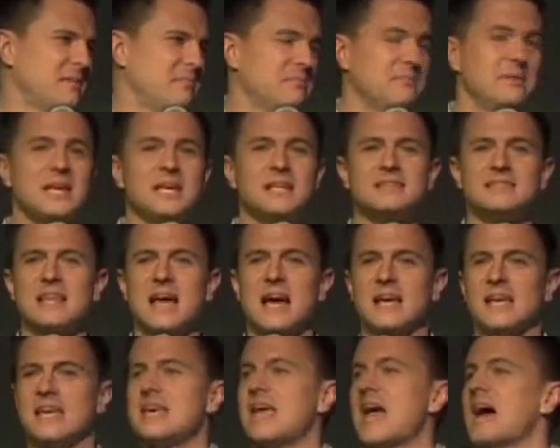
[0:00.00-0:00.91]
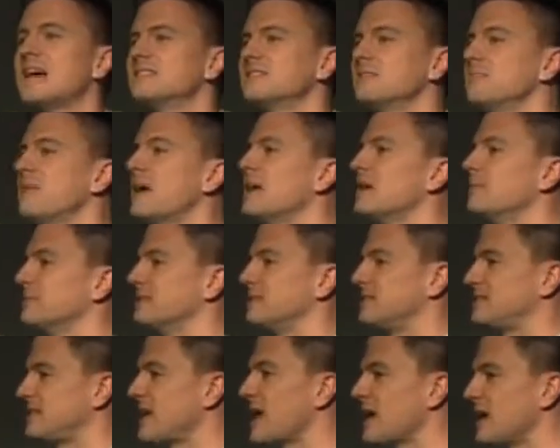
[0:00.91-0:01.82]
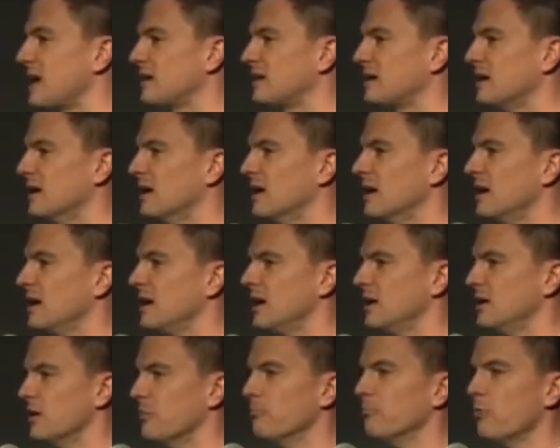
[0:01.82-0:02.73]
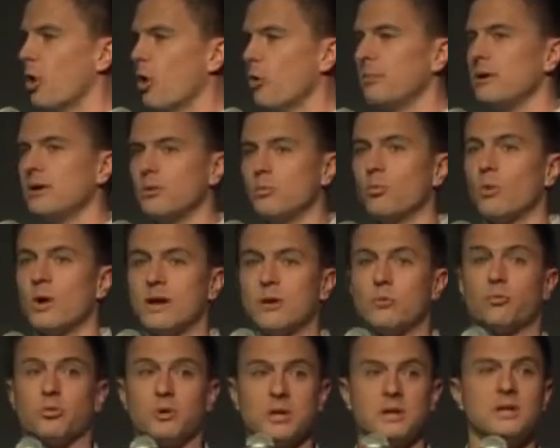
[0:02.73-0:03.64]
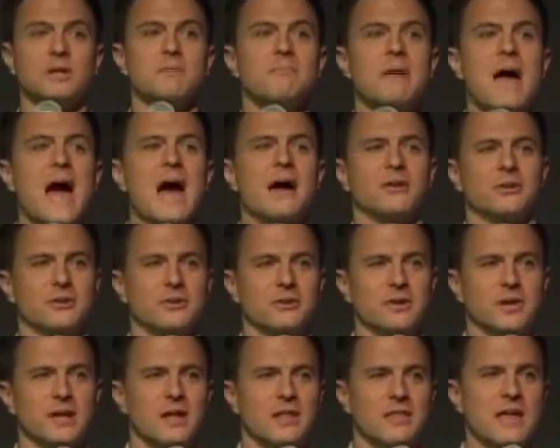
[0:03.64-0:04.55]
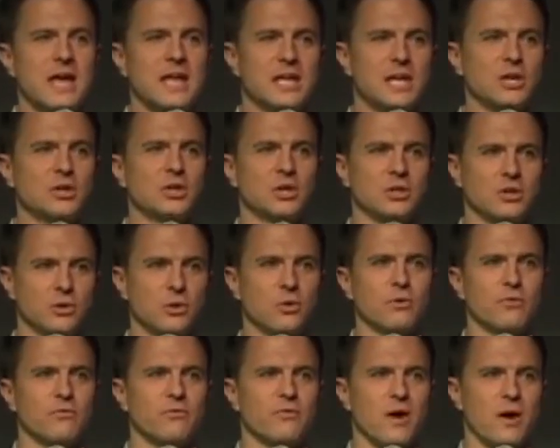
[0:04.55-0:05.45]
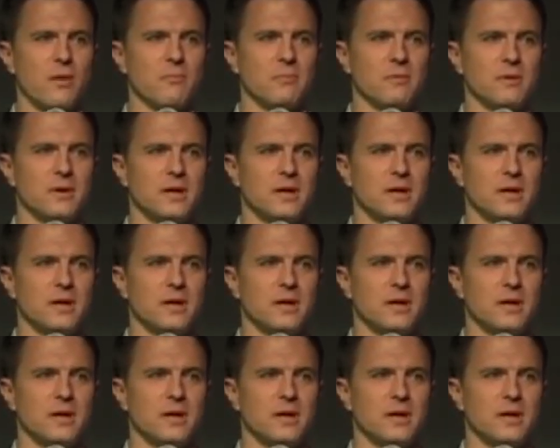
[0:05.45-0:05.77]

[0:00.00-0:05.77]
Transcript: It means that he hasn't made a mistake in a moment when it really mattered that he could learn from.